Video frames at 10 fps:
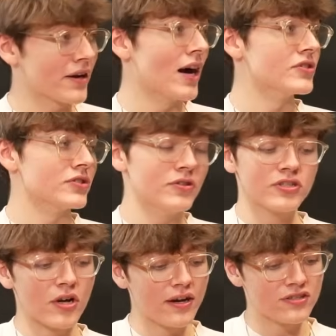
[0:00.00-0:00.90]
Guys, you
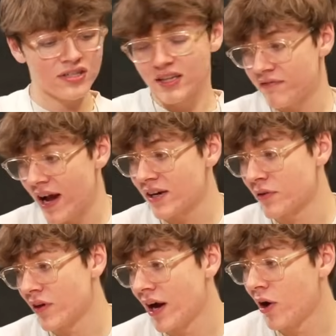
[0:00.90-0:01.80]
just don't understand the
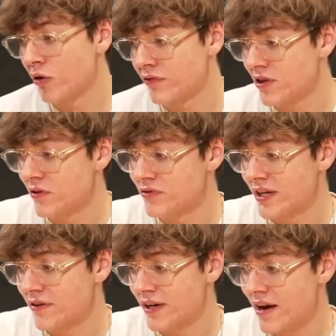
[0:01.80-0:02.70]
value that I hold for
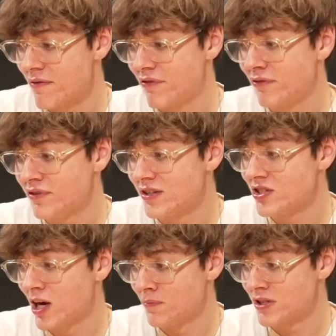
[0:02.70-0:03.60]
content, okay? 15
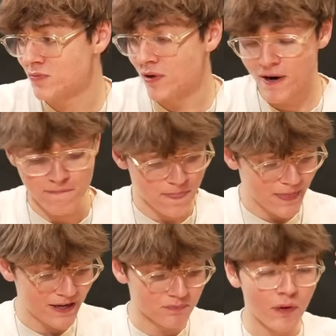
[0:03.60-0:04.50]
subs is my
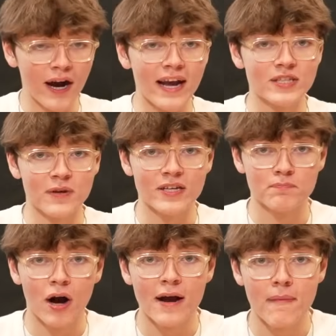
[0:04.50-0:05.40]
is my is, is
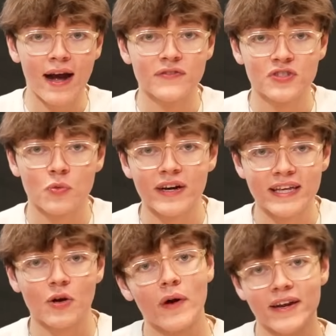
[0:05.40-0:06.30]
my man's 20
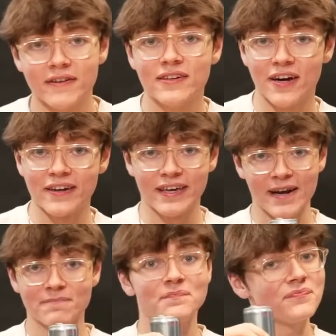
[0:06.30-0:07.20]
quid,
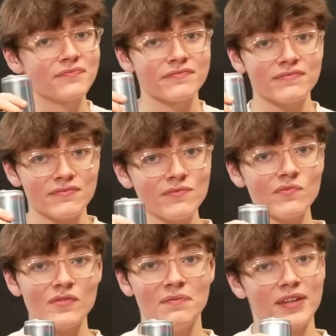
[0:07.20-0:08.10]
okay?
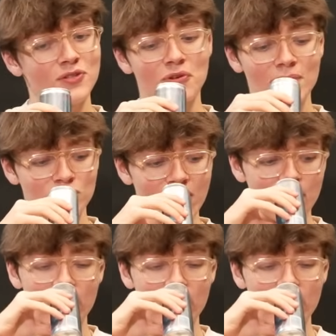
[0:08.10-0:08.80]
That's all I'm saying.